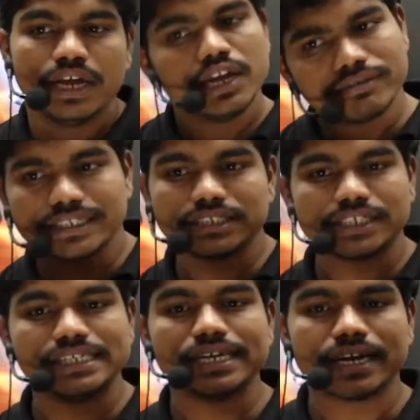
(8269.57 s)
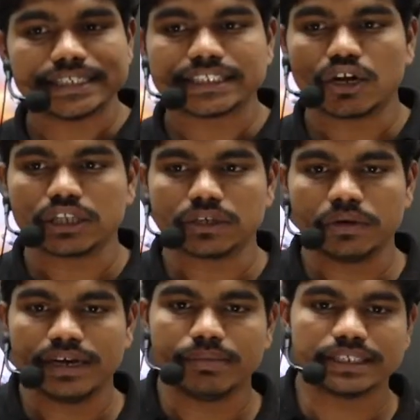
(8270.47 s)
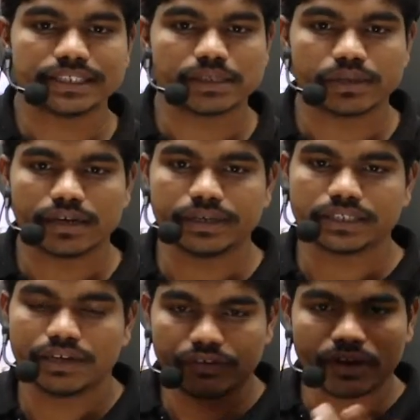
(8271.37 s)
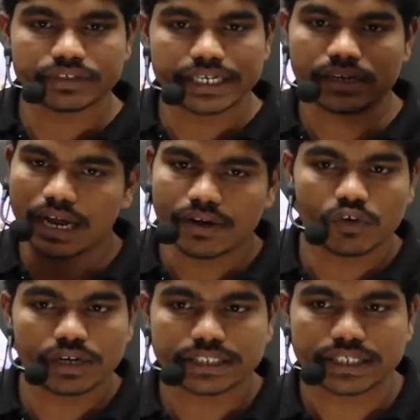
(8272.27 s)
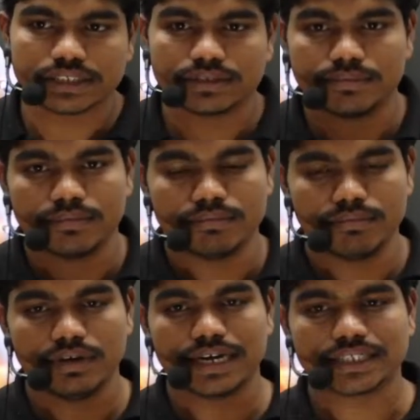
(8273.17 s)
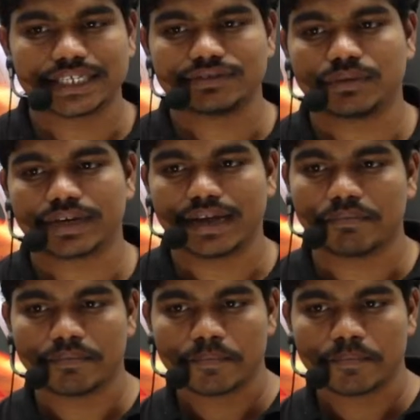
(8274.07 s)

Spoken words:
You have seen Stirling and Ericsson also in basic thermodynamics. If you have seen, I won't discuss. Let us save some time.